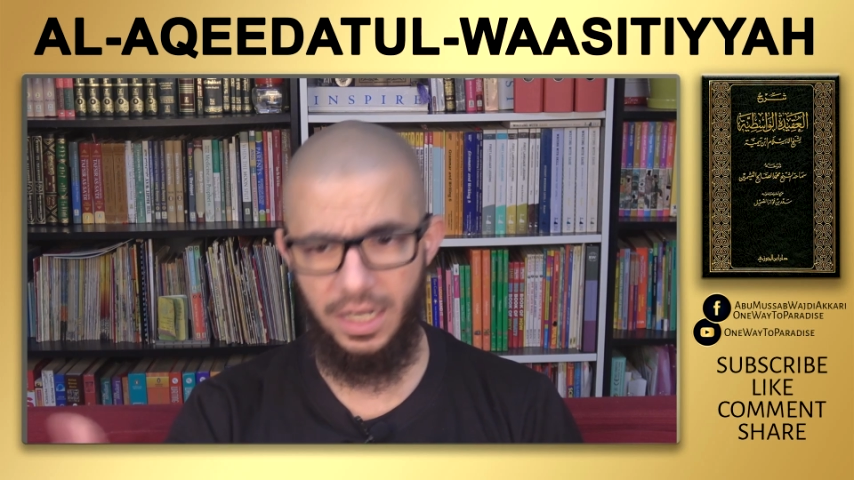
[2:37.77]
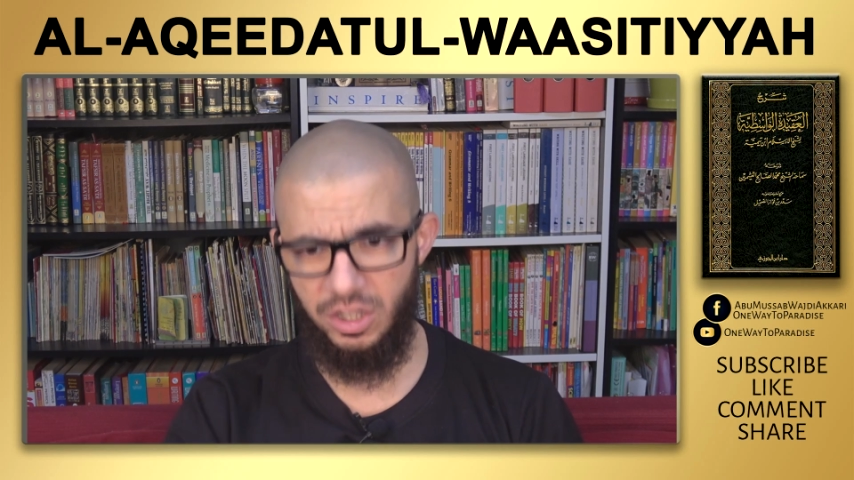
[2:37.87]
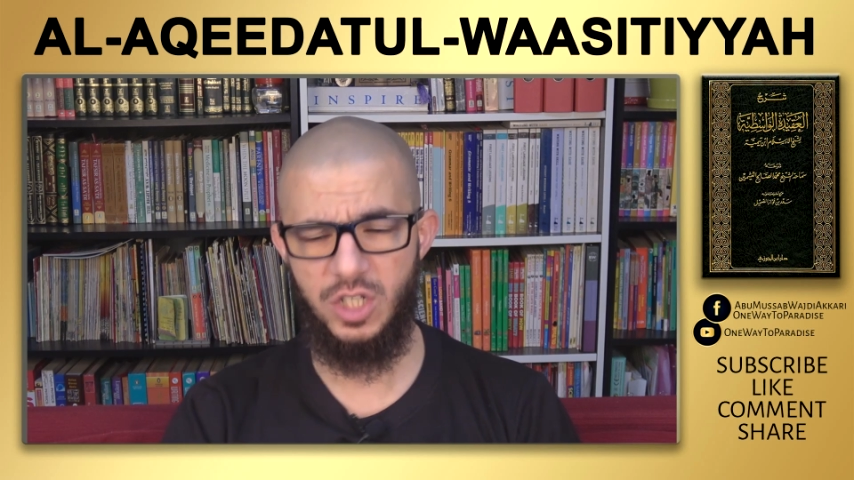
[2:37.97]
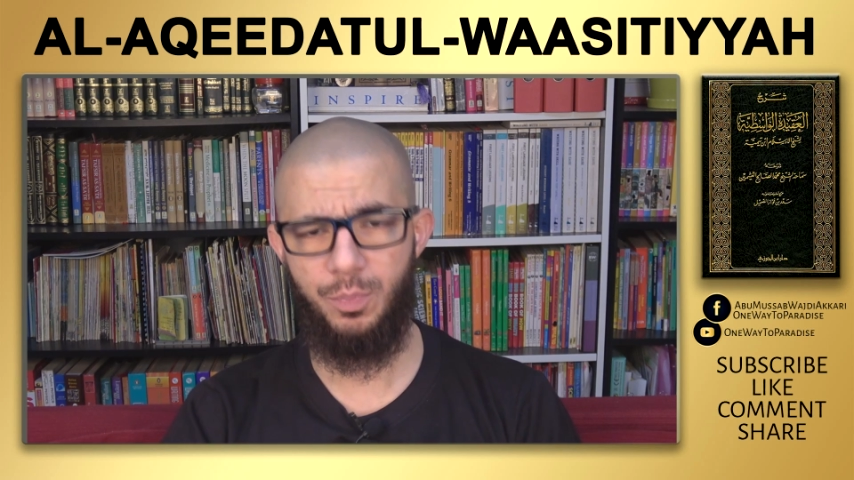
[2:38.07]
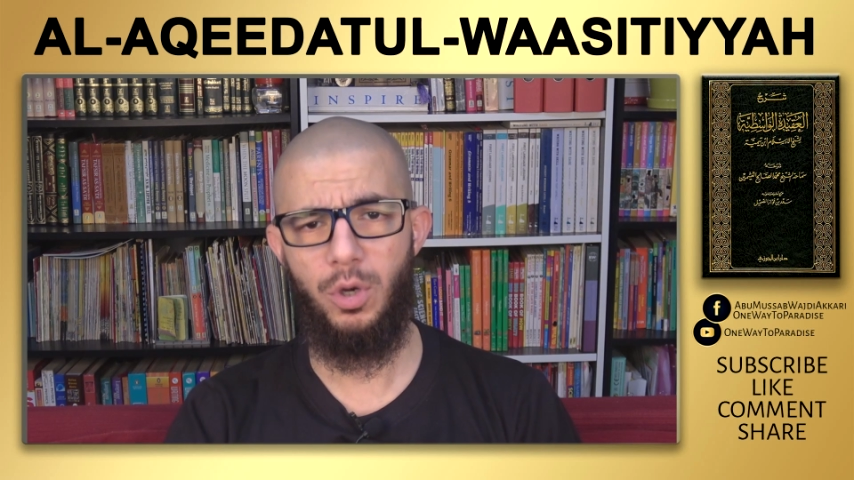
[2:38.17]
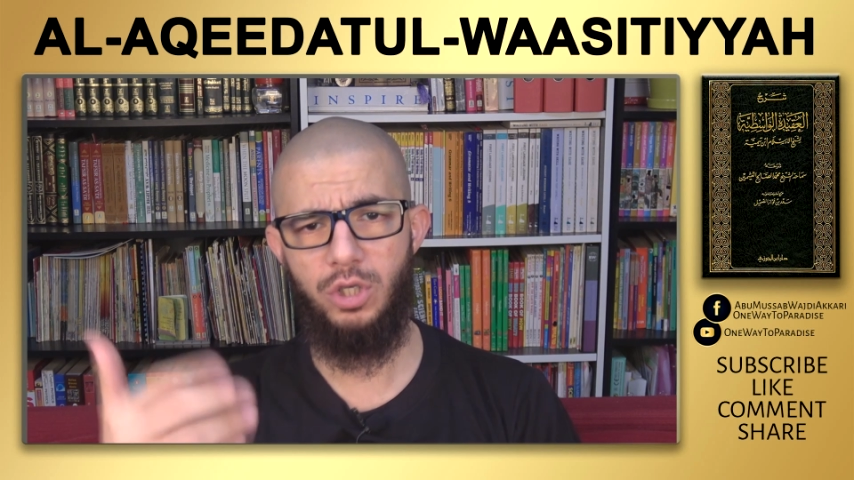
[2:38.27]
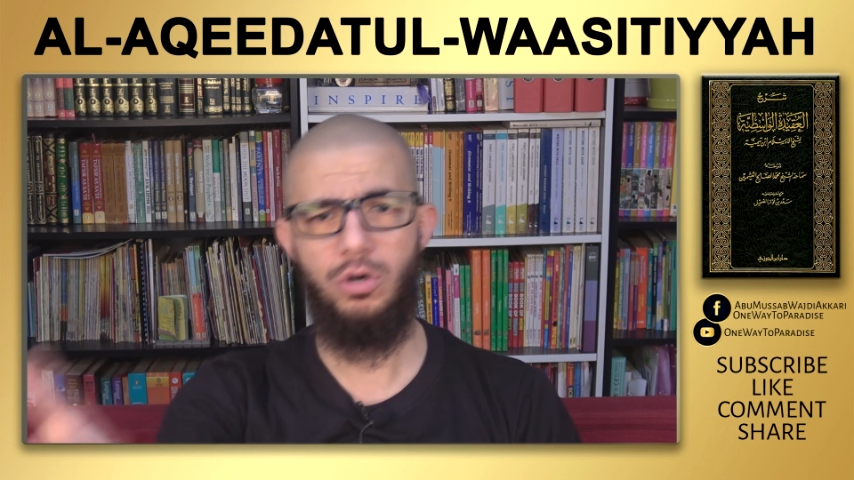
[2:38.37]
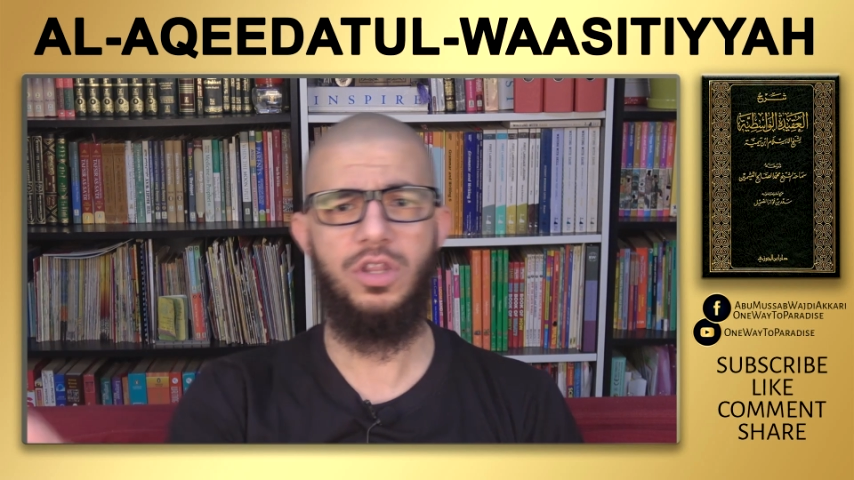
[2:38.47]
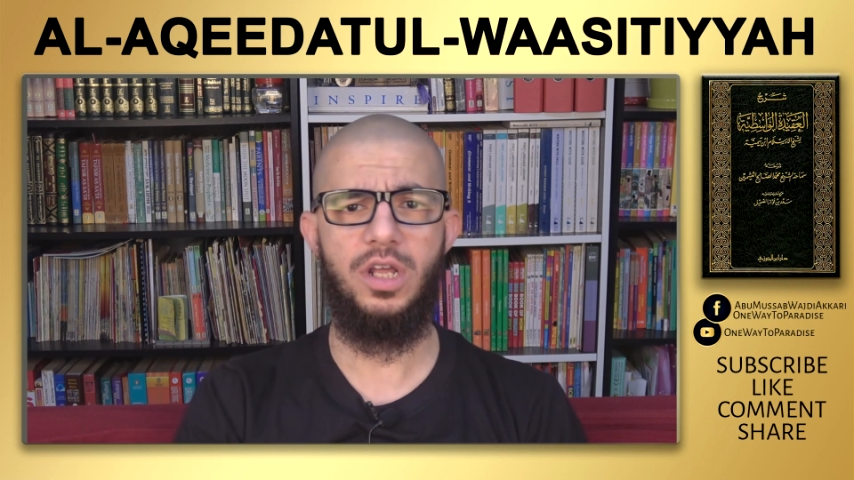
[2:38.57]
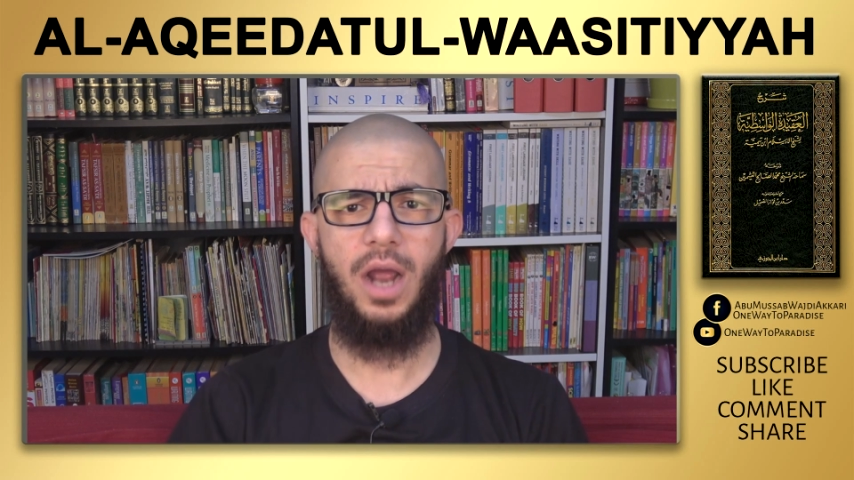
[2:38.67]
at this point,
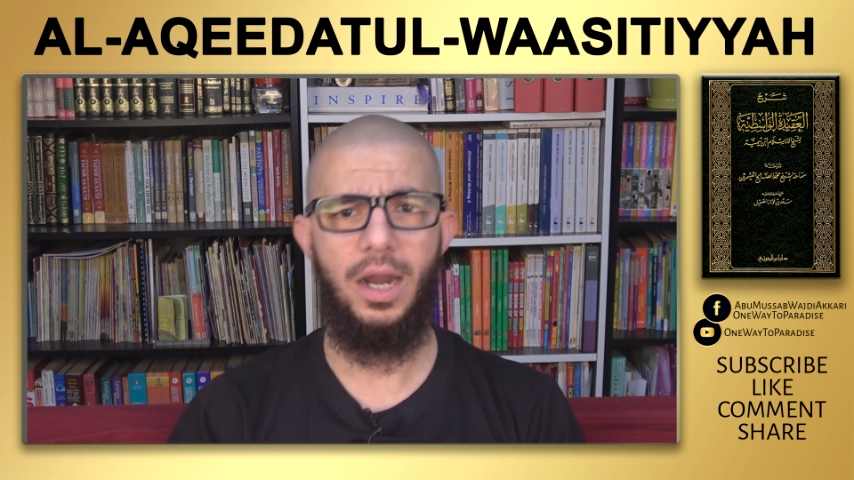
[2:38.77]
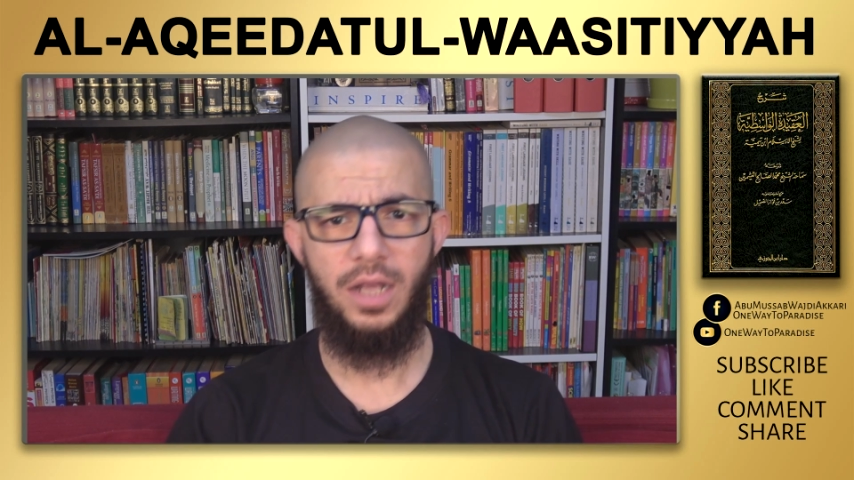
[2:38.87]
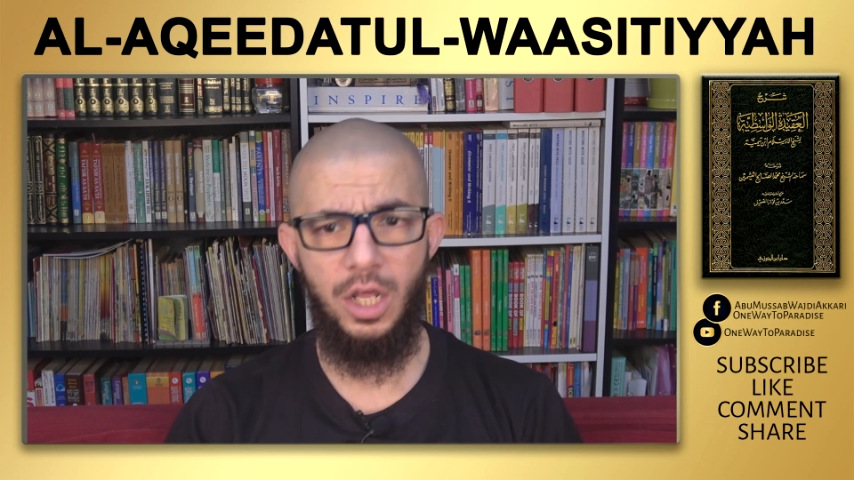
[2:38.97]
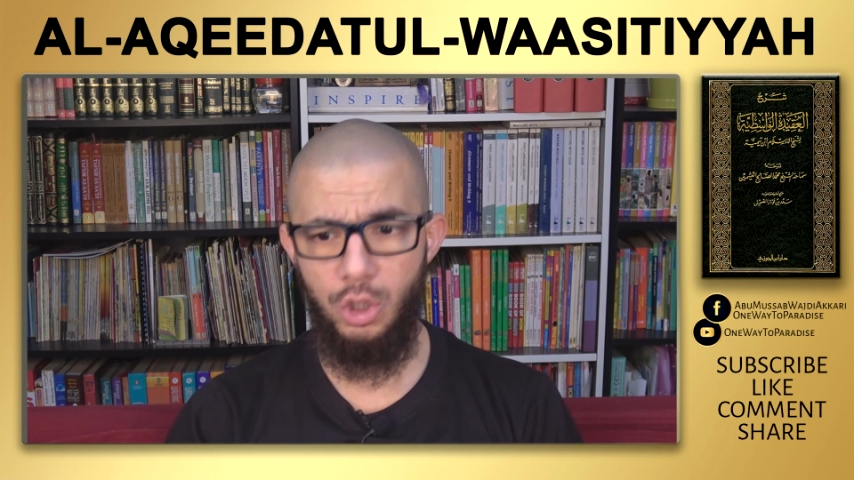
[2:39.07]
you're the God.